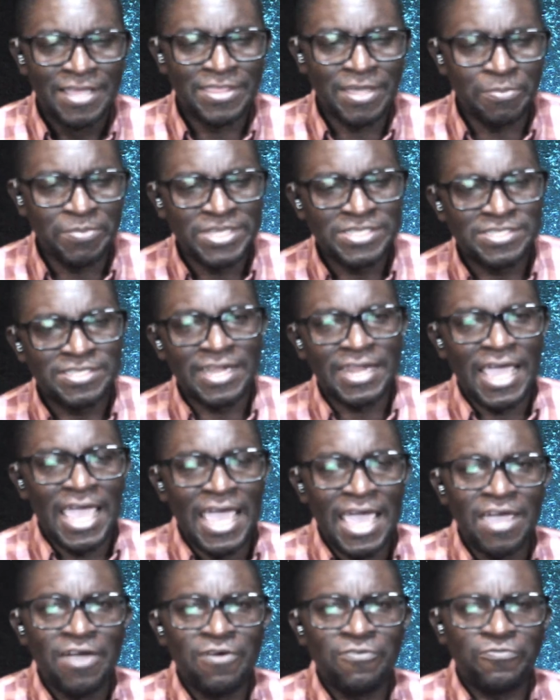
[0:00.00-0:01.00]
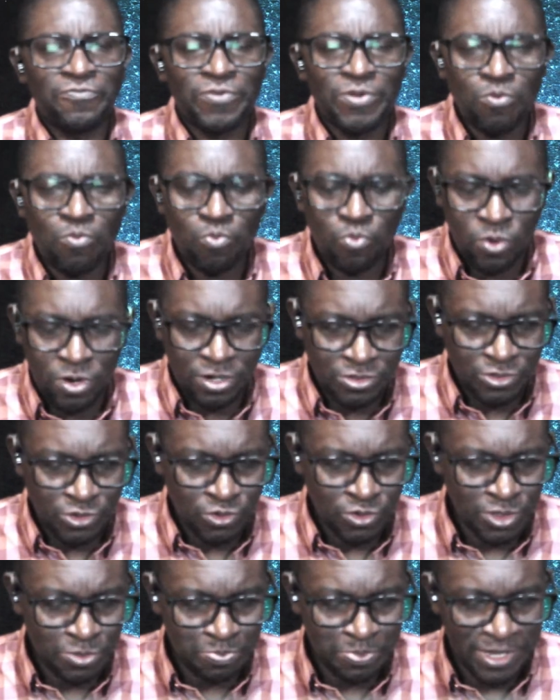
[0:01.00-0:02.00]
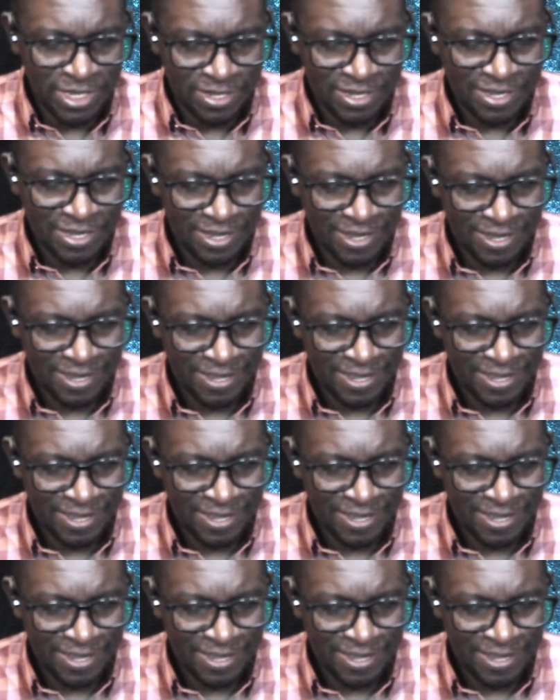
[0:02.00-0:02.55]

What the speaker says: That means that every word you speak